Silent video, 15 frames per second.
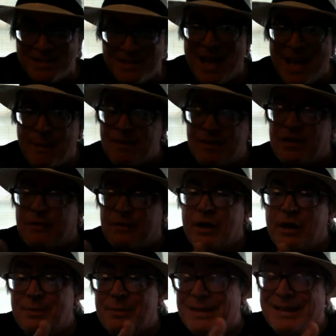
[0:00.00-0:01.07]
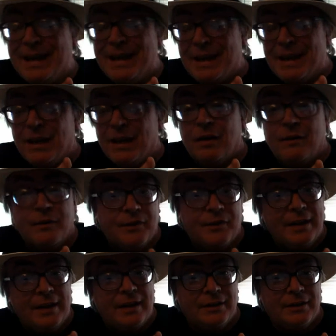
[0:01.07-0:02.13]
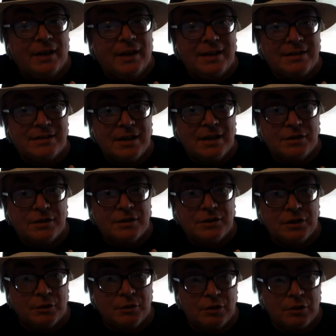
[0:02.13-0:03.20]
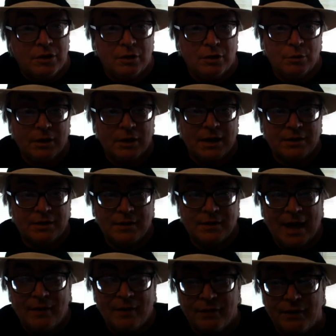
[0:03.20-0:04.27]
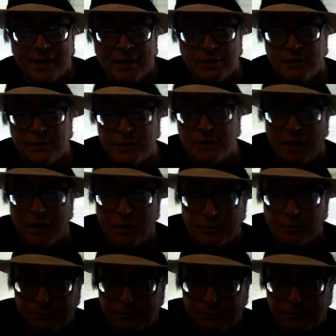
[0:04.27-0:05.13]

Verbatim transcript: same as the very beginning of The Thing in 1982. We'll get to that in the next video.